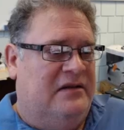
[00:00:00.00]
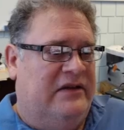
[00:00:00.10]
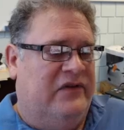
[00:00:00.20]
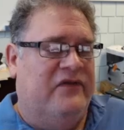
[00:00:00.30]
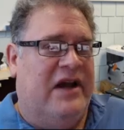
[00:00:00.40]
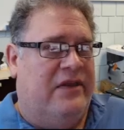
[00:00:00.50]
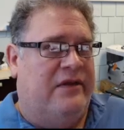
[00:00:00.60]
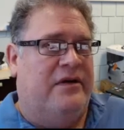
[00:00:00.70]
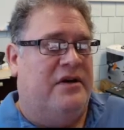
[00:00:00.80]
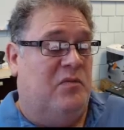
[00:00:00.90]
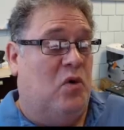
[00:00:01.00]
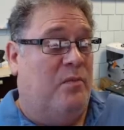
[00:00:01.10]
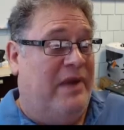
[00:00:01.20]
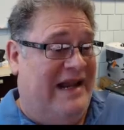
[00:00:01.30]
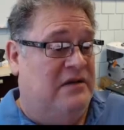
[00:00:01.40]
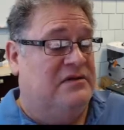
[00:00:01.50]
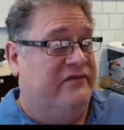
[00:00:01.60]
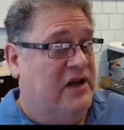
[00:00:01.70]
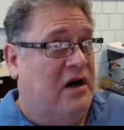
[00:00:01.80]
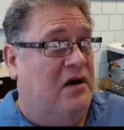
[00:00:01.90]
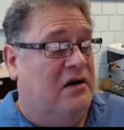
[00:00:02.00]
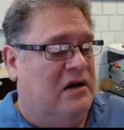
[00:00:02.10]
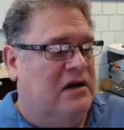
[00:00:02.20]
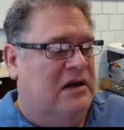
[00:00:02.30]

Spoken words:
if you've got 30 or more pounds of dog,